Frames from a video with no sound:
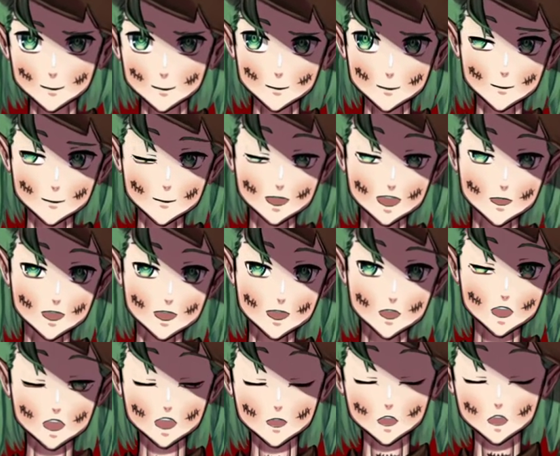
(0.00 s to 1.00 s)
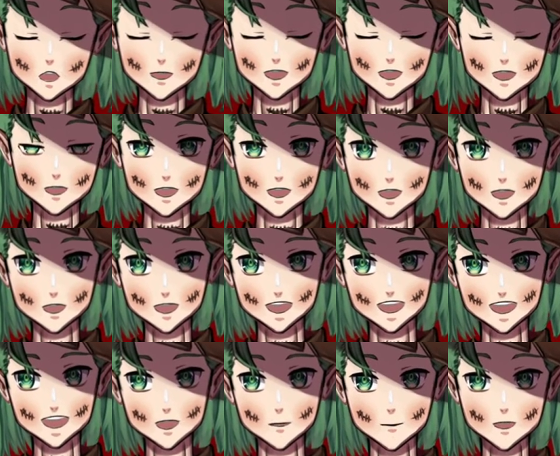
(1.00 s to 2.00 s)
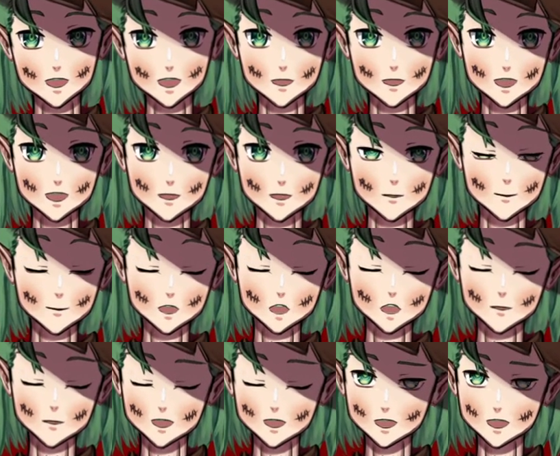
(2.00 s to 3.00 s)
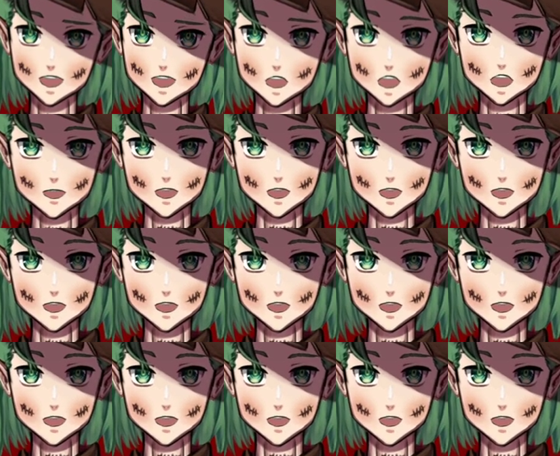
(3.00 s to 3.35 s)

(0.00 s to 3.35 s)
Like, bruh. Like, okay.